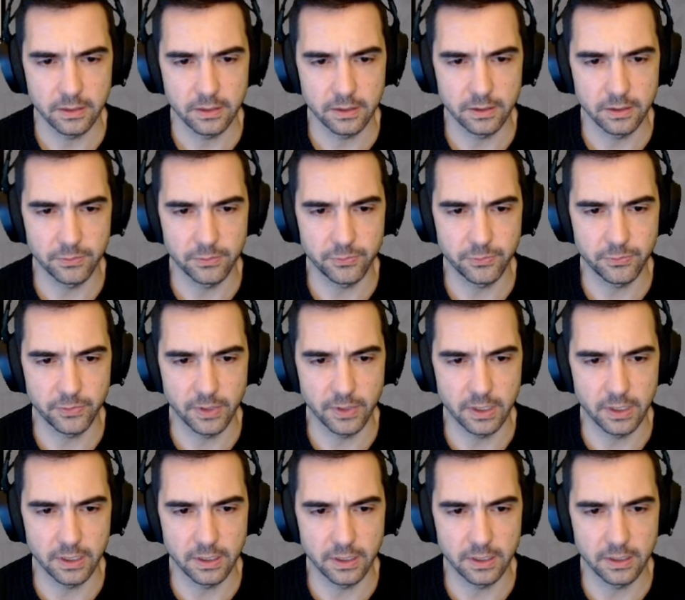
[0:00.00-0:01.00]
if,
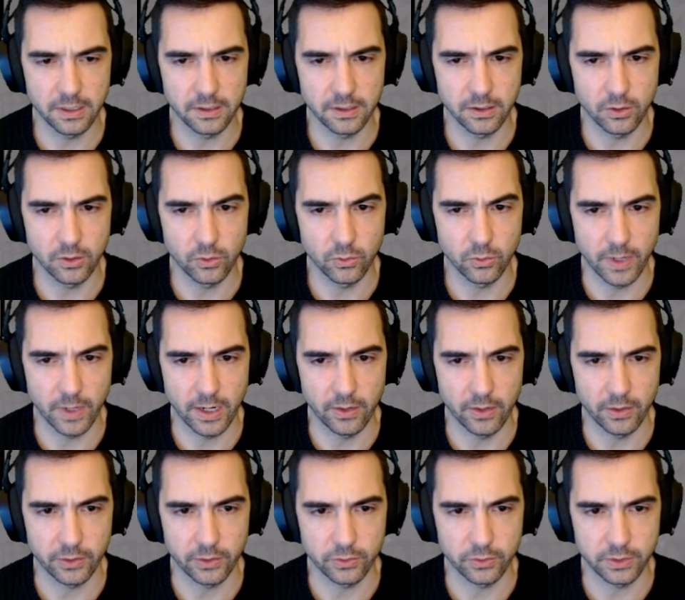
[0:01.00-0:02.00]
uh, oh
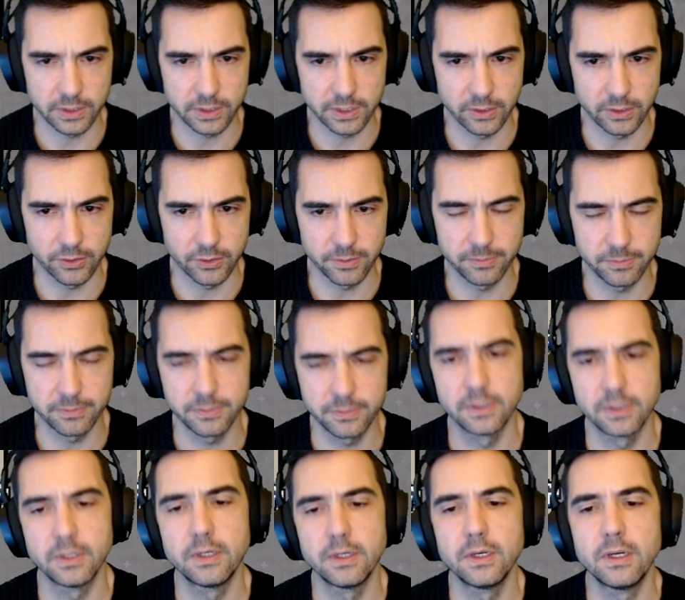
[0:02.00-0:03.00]
wow, I couldn't kill them.
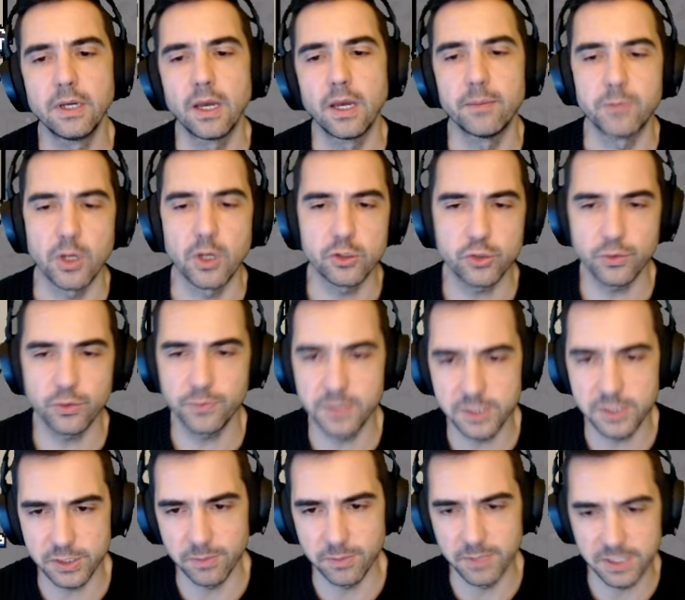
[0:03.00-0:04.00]
Not sure if
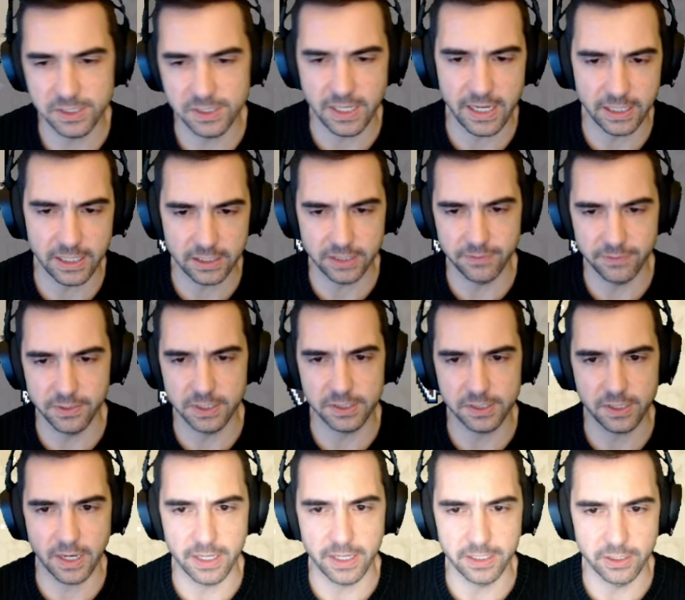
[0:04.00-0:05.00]
this is a mistake, leaving this guy